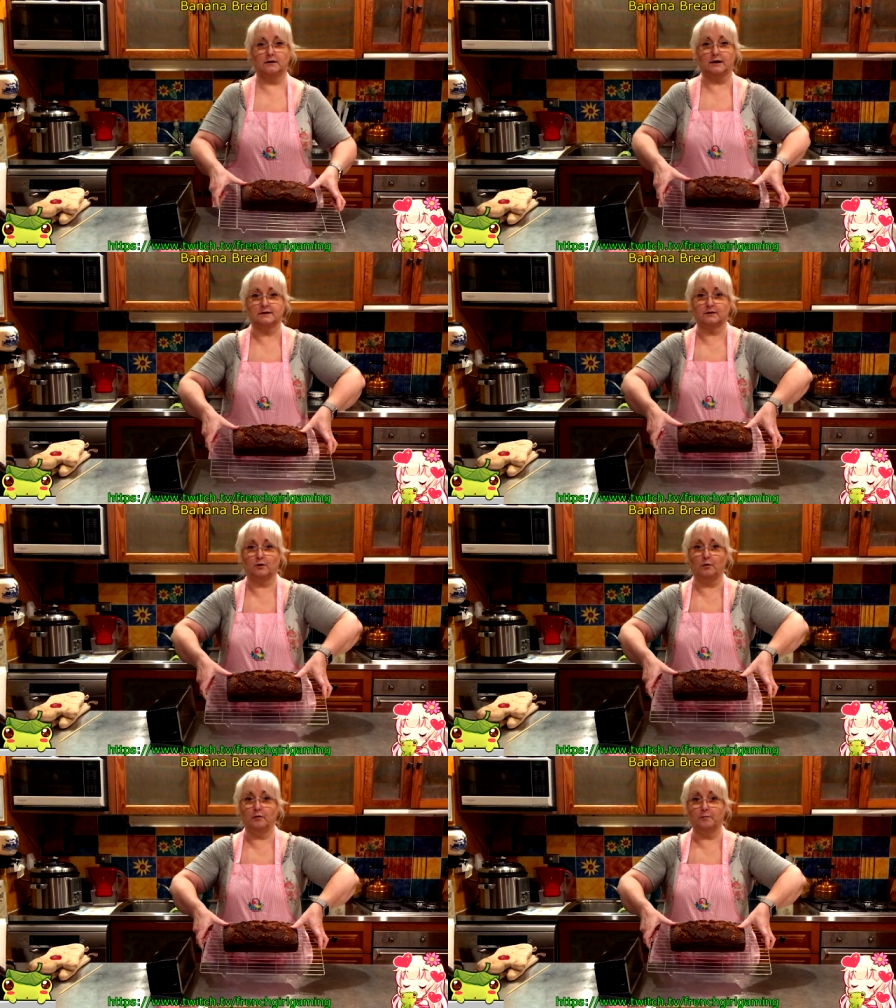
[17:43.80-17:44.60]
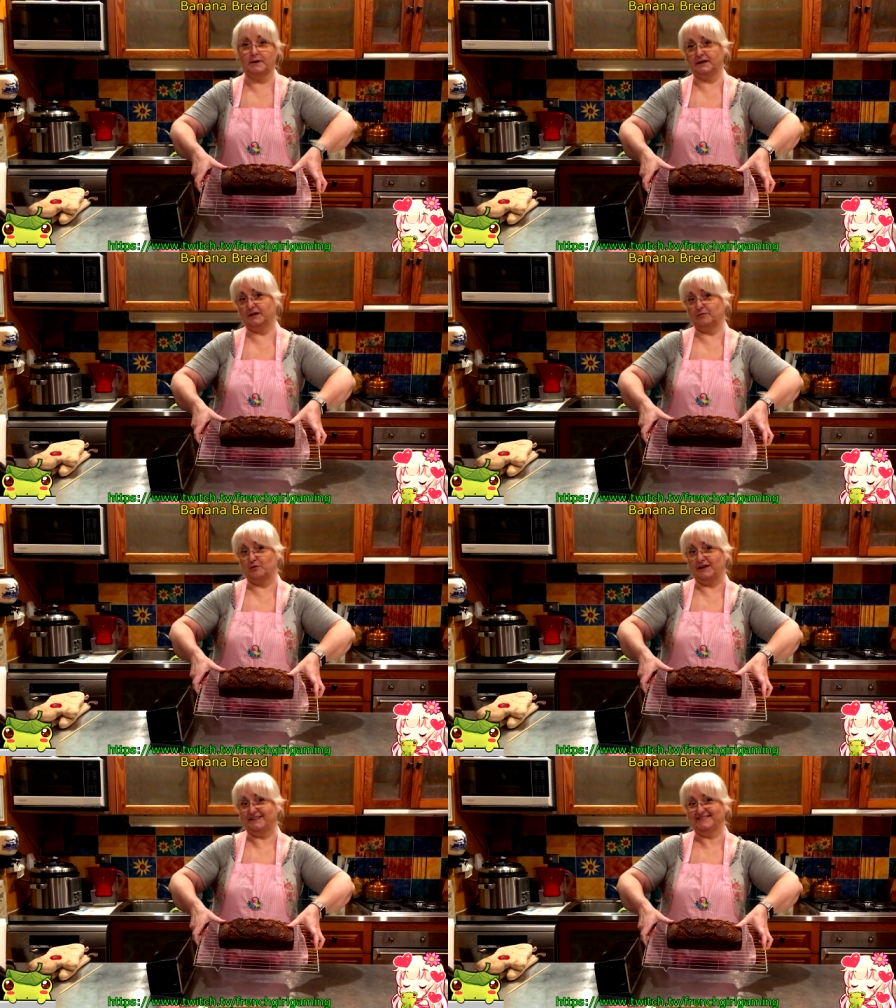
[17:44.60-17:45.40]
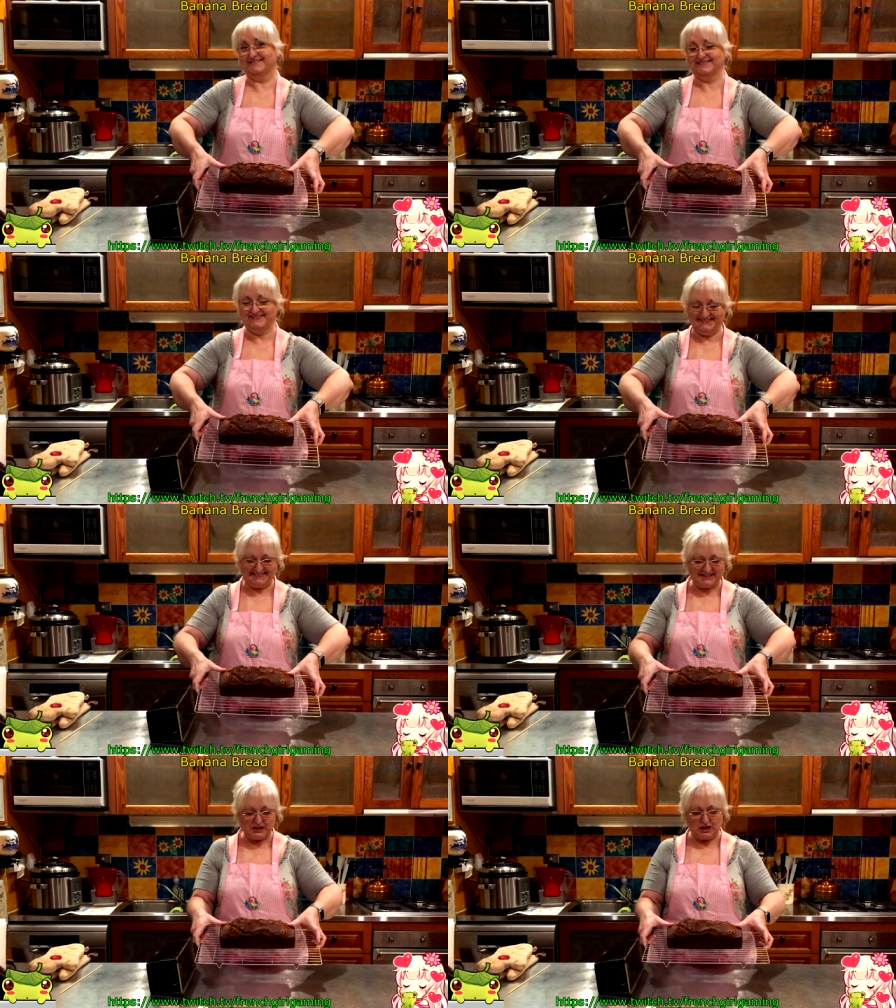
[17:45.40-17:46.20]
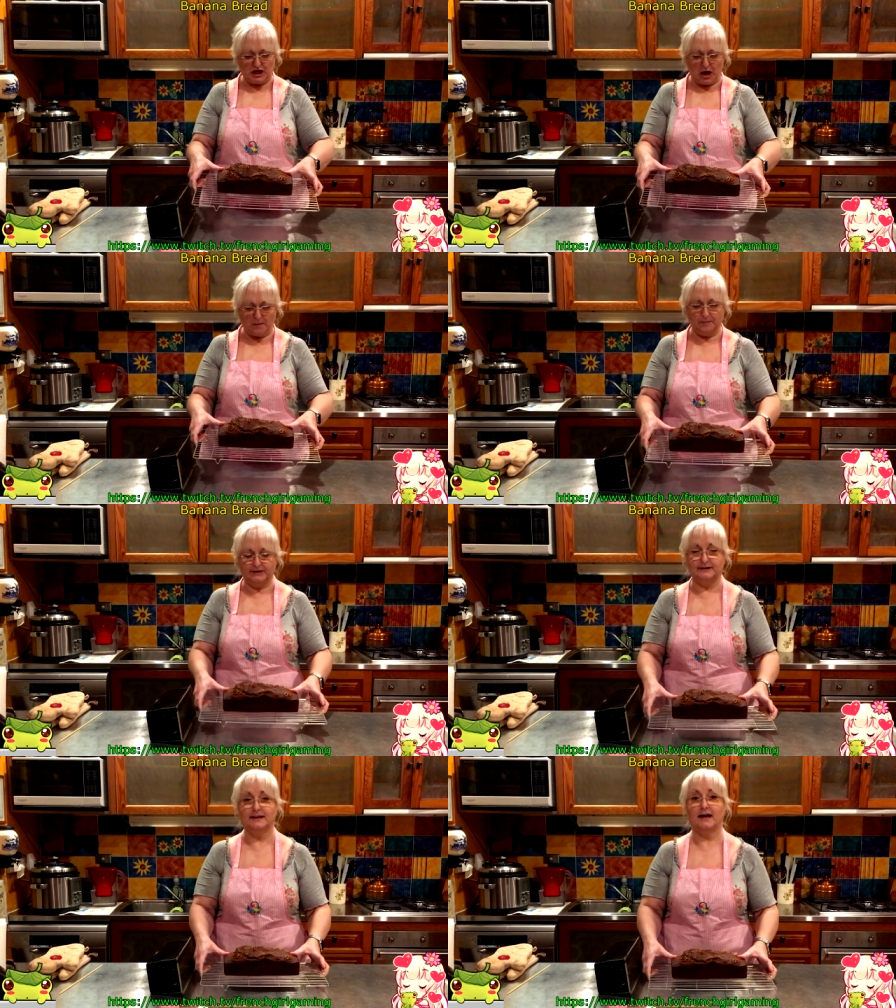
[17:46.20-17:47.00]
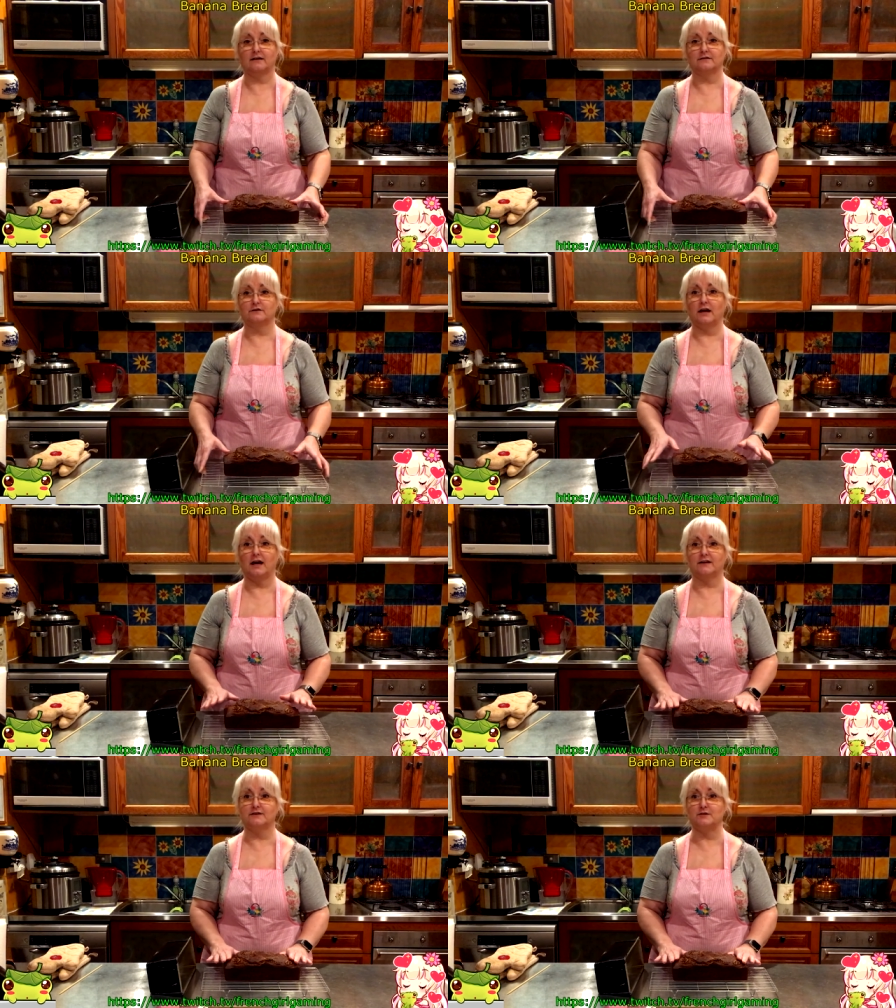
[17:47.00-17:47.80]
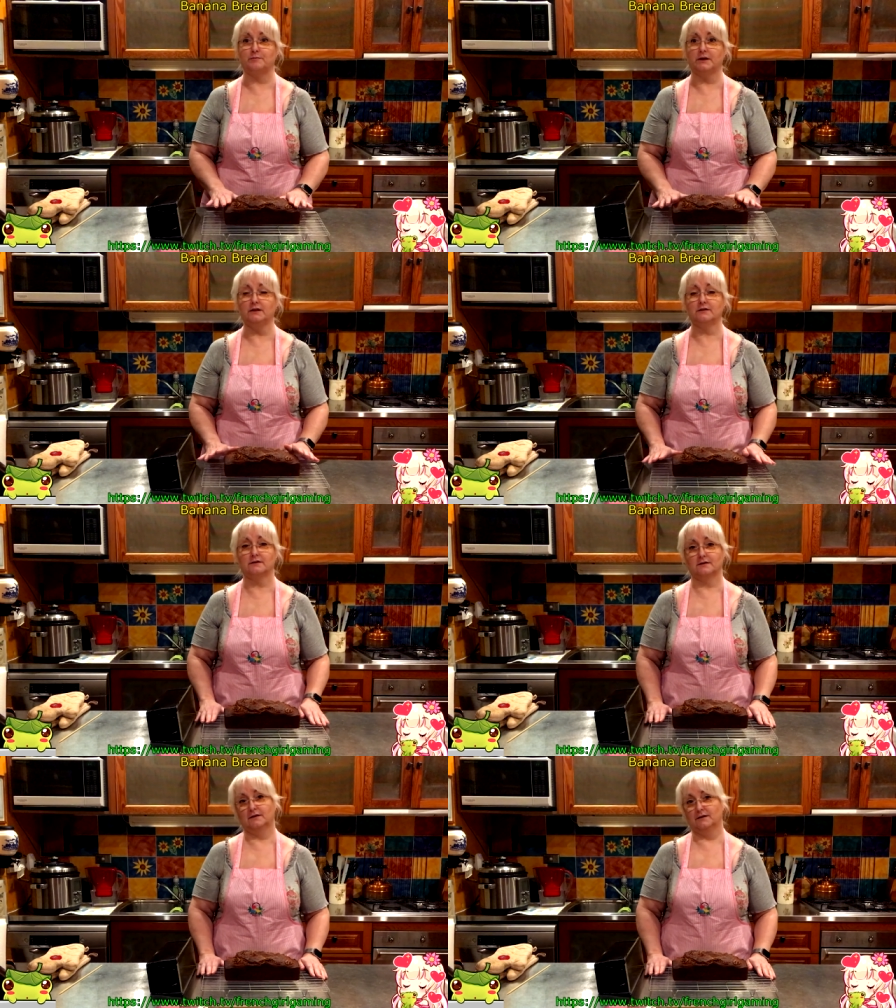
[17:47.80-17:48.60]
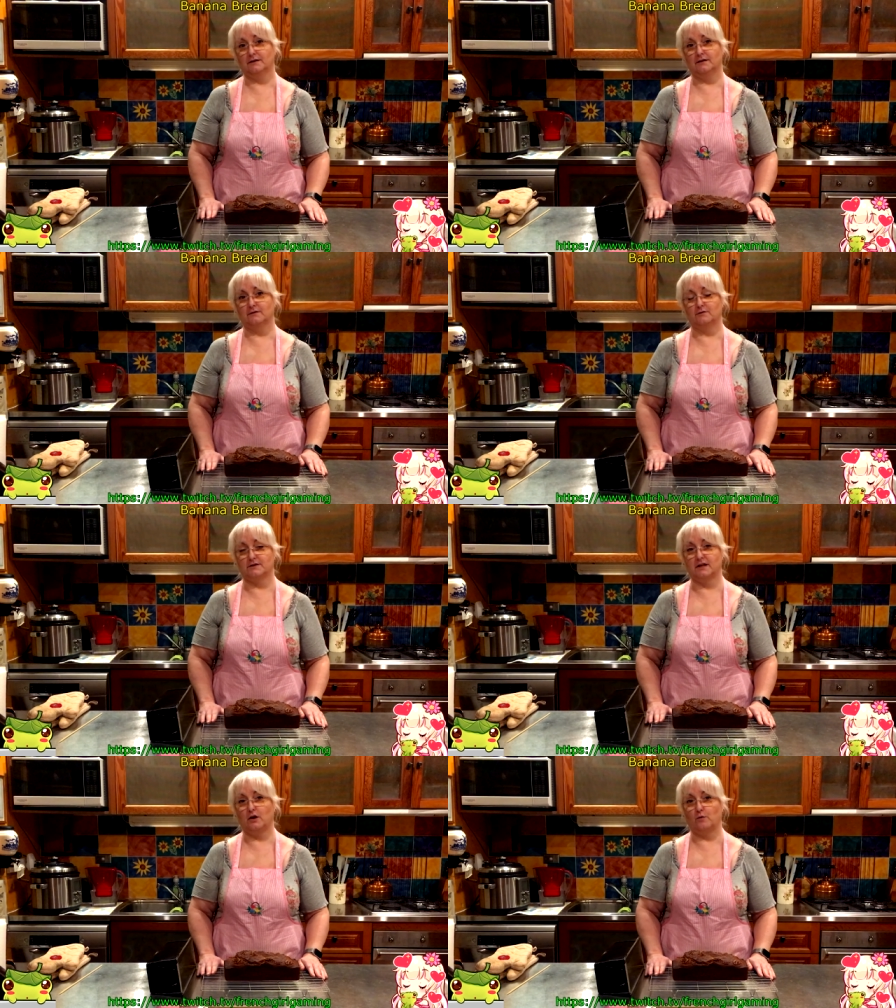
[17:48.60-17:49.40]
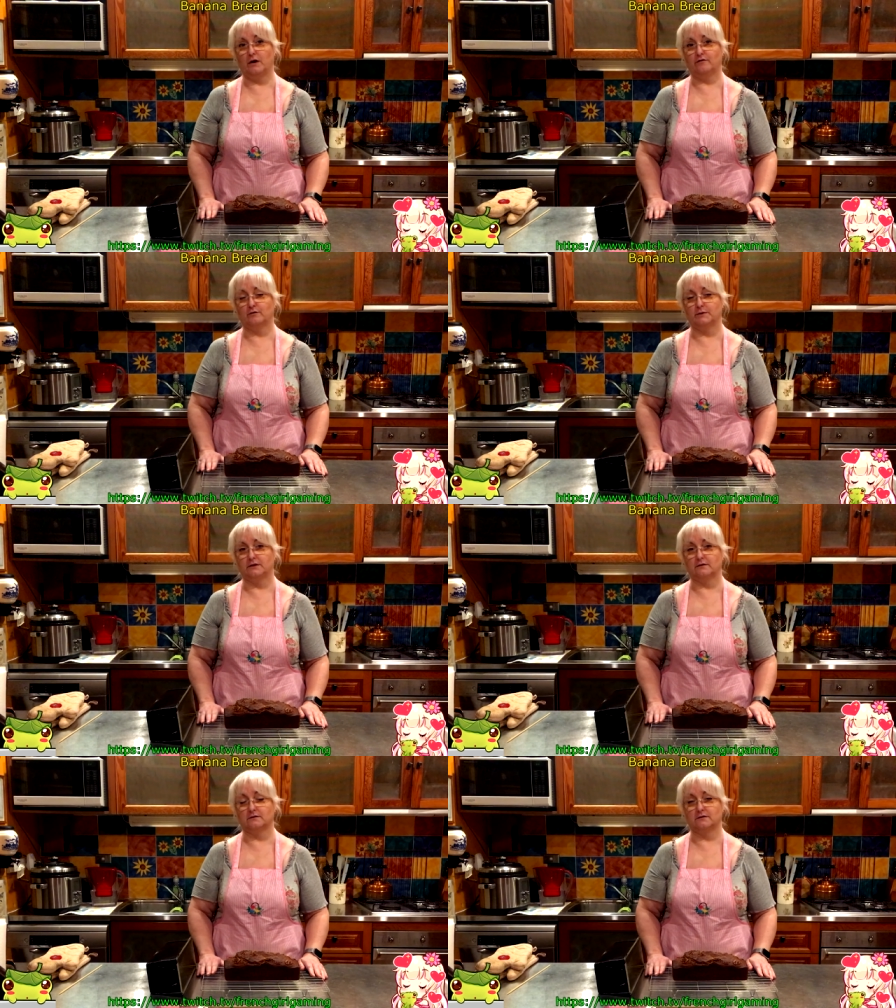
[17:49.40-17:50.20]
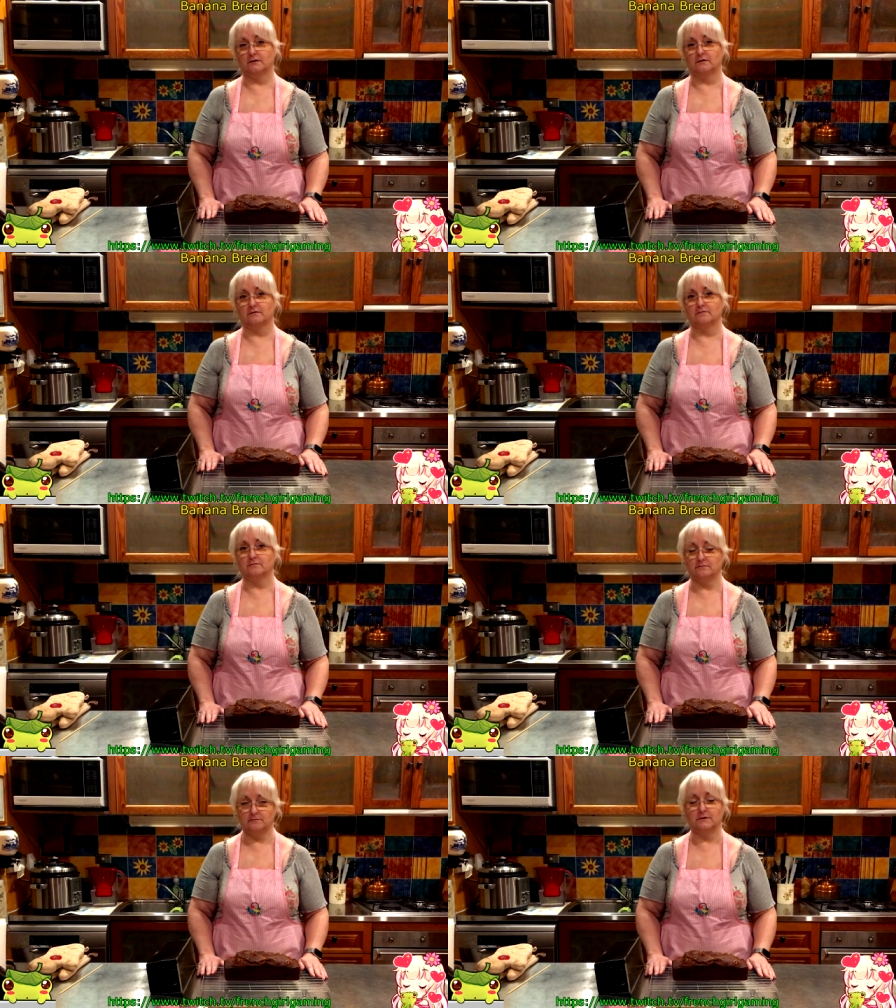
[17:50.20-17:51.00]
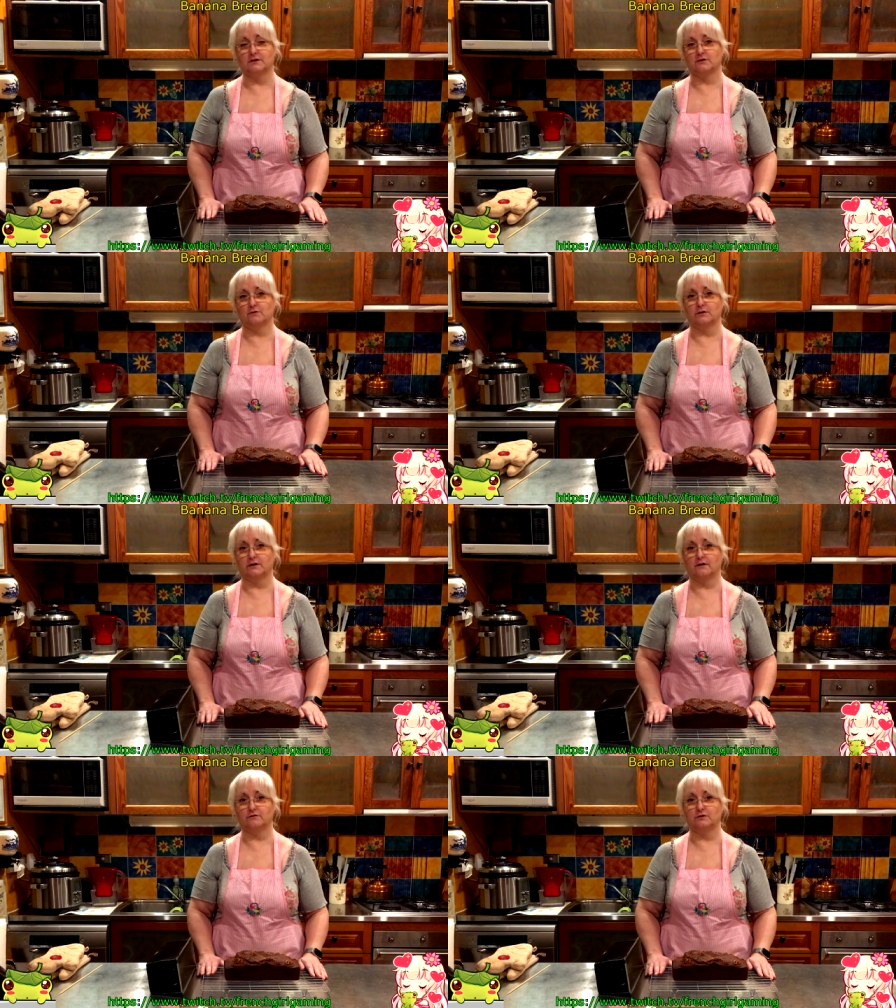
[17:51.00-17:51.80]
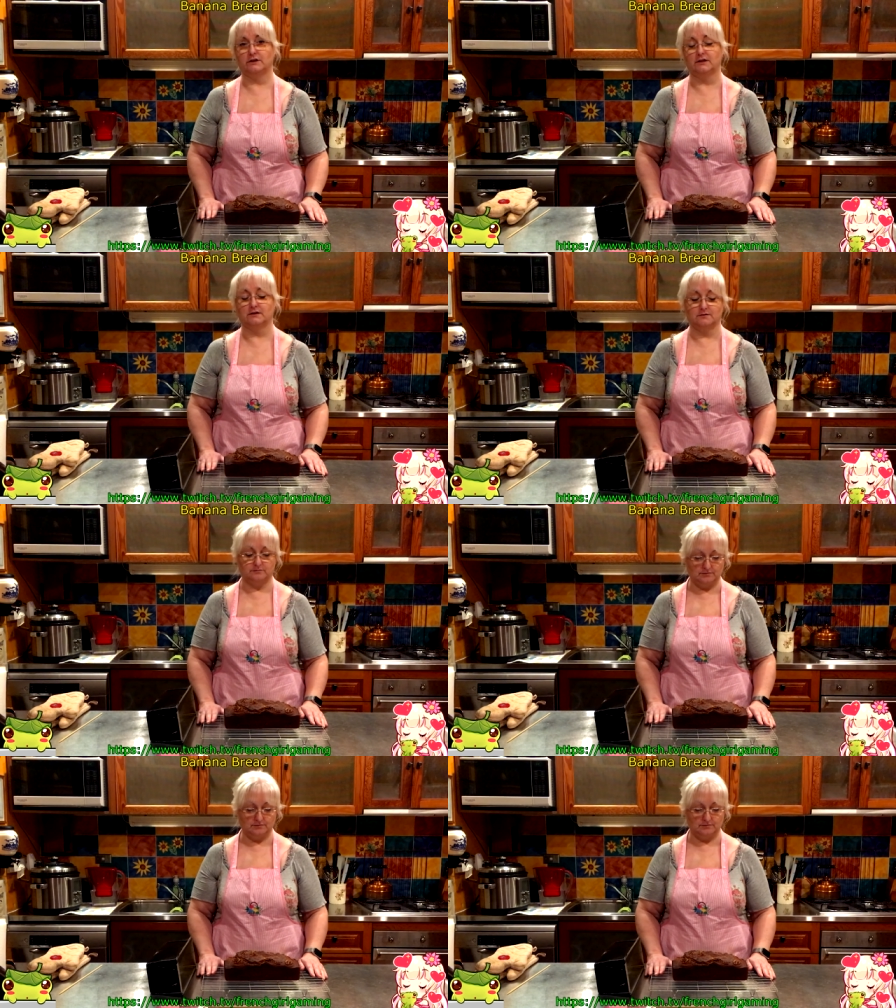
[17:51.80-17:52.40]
Nice little banana bread. Yum. Now, the hardest bit, to stay away from it until it's cool enough to eat.